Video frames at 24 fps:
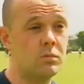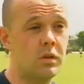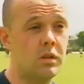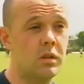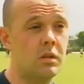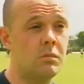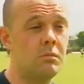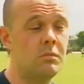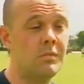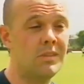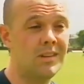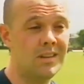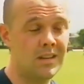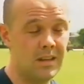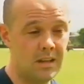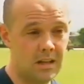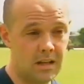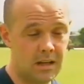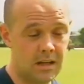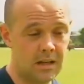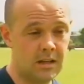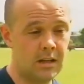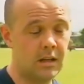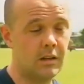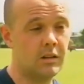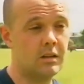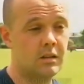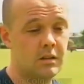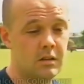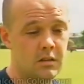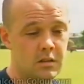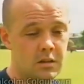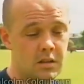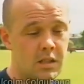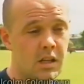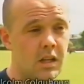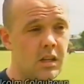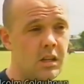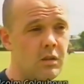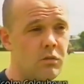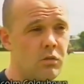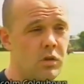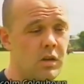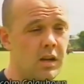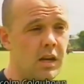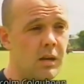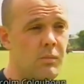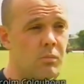with them and I'll take the
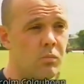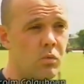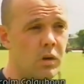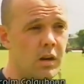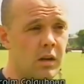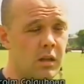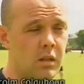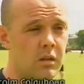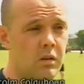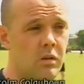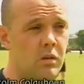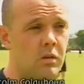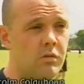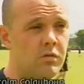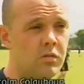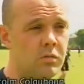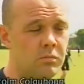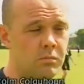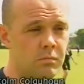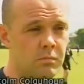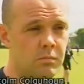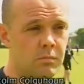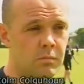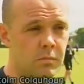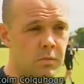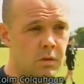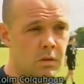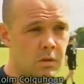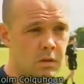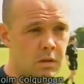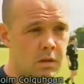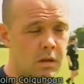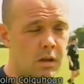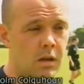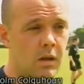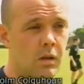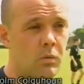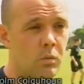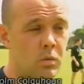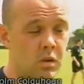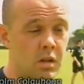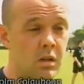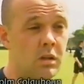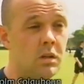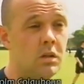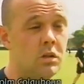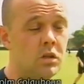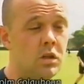rehab right through from uh,
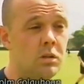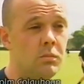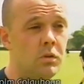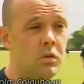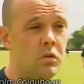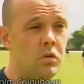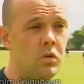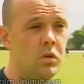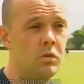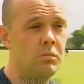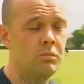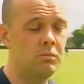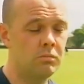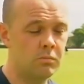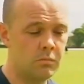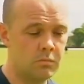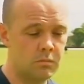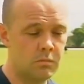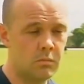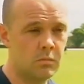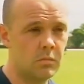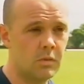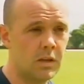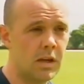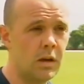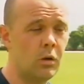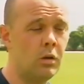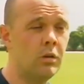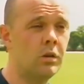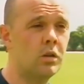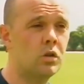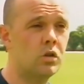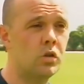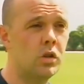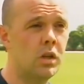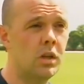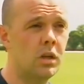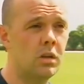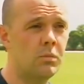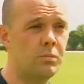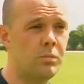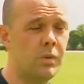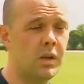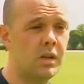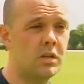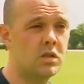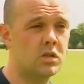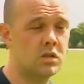within the treatment room out on the training
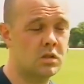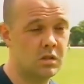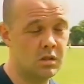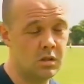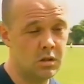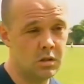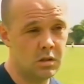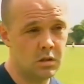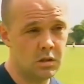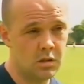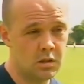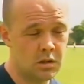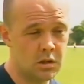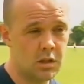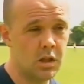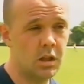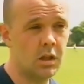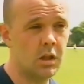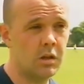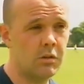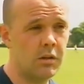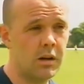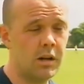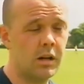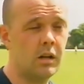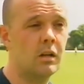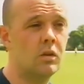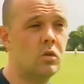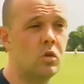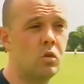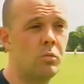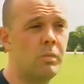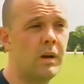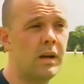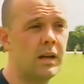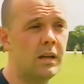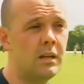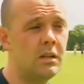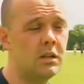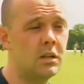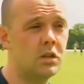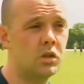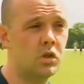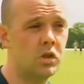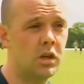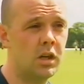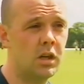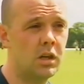pitch until they're ready to go back into
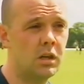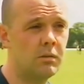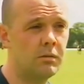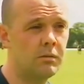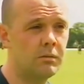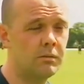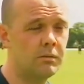training.